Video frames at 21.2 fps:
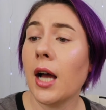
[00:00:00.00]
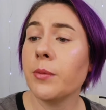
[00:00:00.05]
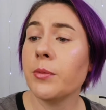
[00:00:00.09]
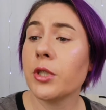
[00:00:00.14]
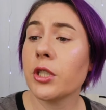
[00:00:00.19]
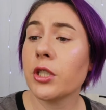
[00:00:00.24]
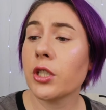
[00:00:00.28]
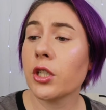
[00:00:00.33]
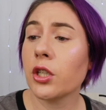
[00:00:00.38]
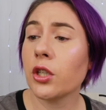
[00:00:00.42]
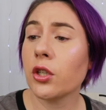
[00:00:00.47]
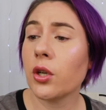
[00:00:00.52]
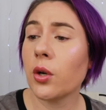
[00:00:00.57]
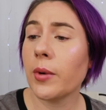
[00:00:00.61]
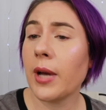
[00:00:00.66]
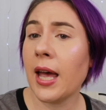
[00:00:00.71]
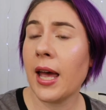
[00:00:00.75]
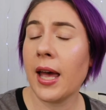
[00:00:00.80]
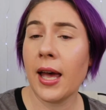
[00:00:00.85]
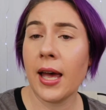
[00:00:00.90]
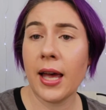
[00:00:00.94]
I'm just going to go
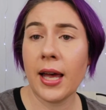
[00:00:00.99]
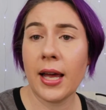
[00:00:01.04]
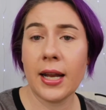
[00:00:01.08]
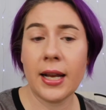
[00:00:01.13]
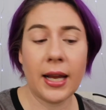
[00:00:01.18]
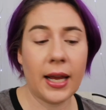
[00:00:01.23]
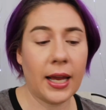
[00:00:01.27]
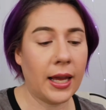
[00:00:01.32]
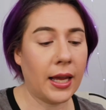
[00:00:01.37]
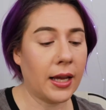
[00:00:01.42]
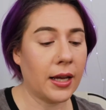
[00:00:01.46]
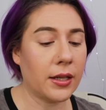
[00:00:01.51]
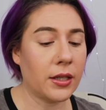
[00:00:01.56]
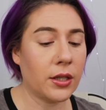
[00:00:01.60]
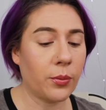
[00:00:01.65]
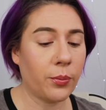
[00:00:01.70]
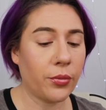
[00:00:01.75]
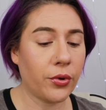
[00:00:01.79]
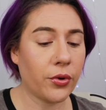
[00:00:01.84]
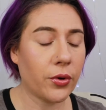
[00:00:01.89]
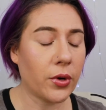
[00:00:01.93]
ahead
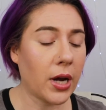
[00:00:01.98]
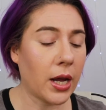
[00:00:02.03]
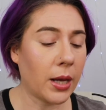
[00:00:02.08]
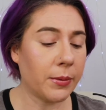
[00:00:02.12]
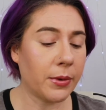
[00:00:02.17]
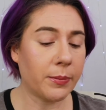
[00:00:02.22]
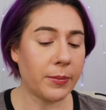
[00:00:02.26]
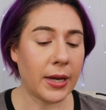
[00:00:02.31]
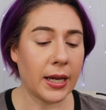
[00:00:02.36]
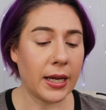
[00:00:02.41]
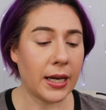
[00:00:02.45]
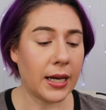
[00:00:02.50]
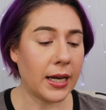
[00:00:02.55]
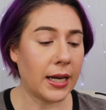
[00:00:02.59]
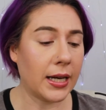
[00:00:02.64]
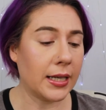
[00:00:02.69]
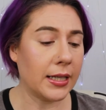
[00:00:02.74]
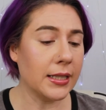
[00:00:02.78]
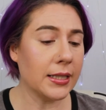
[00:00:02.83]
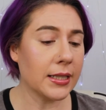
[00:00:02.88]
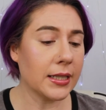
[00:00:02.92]
and prime my
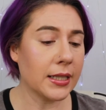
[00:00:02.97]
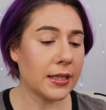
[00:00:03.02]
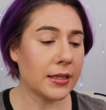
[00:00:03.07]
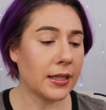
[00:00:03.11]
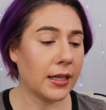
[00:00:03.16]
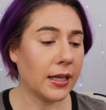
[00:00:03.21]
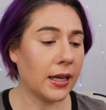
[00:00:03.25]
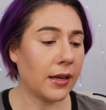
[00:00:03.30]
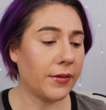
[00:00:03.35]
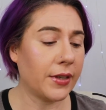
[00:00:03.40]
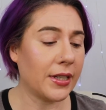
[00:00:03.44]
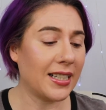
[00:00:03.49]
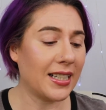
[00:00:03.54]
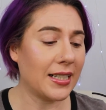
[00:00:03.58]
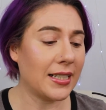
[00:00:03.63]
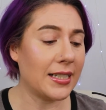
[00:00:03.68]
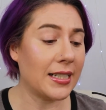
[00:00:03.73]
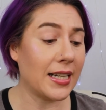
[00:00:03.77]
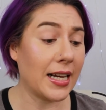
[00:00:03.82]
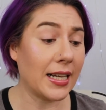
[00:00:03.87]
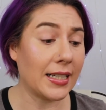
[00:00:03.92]
eyes because I
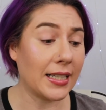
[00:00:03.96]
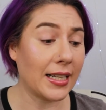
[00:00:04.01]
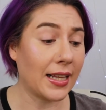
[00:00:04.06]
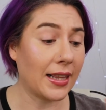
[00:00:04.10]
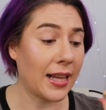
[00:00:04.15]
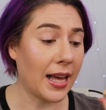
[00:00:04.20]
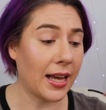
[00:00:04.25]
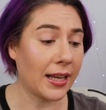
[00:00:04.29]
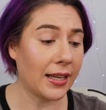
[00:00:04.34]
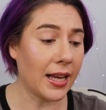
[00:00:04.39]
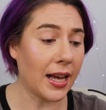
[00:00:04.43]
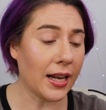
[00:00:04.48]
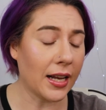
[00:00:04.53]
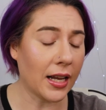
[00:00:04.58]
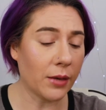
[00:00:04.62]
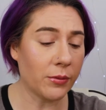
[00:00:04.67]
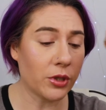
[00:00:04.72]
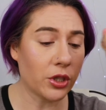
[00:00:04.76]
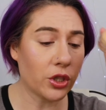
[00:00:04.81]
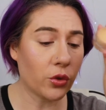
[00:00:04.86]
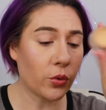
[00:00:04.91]
haven't done that yet.
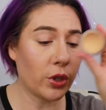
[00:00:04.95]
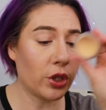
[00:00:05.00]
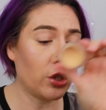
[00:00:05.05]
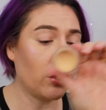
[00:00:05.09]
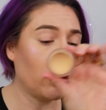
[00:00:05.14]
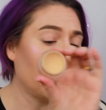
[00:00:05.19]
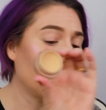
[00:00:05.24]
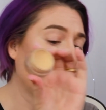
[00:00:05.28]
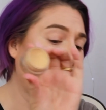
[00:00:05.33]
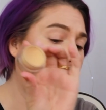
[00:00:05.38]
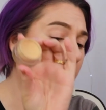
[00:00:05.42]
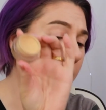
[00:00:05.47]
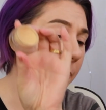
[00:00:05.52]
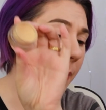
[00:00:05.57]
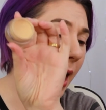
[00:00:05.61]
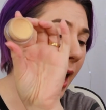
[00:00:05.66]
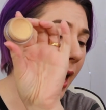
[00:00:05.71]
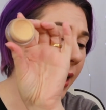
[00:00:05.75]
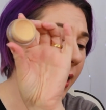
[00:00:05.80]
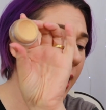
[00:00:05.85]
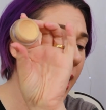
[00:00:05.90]
I'm just going to use my
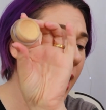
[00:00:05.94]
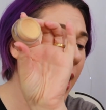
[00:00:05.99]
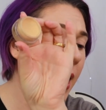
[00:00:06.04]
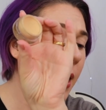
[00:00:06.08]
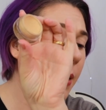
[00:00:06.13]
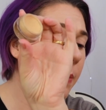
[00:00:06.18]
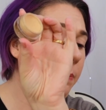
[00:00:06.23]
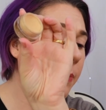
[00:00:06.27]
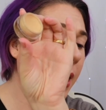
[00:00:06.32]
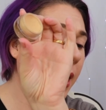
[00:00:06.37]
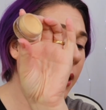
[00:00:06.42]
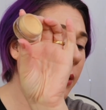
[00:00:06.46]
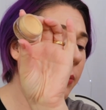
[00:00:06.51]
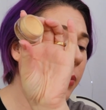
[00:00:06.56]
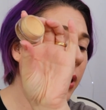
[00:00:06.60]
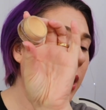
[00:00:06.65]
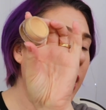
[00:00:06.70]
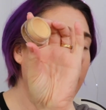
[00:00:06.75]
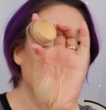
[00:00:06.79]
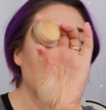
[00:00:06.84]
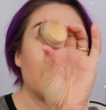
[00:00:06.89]
MAC Paint
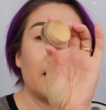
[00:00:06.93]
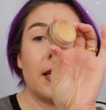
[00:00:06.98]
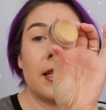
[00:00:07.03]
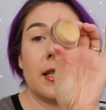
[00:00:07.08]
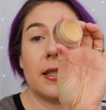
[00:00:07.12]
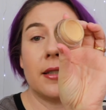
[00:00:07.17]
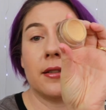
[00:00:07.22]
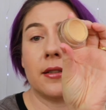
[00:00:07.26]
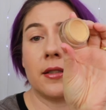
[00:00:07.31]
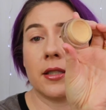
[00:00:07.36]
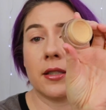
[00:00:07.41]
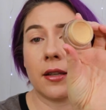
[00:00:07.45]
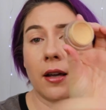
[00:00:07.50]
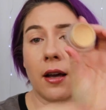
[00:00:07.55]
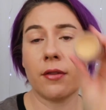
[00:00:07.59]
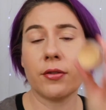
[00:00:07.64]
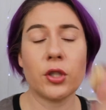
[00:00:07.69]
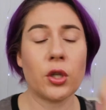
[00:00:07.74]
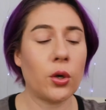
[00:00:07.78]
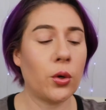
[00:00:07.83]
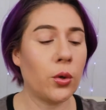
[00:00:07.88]
Pot in
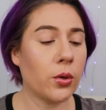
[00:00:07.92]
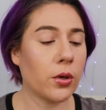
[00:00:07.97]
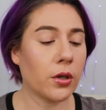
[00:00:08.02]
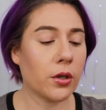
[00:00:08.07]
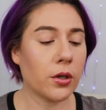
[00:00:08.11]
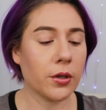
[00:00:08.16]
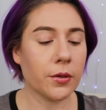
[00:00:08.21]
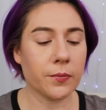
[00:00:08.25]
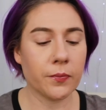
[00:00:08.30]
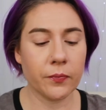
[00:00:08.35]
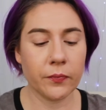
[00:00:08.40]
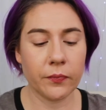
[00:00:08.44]
Soft Ochre.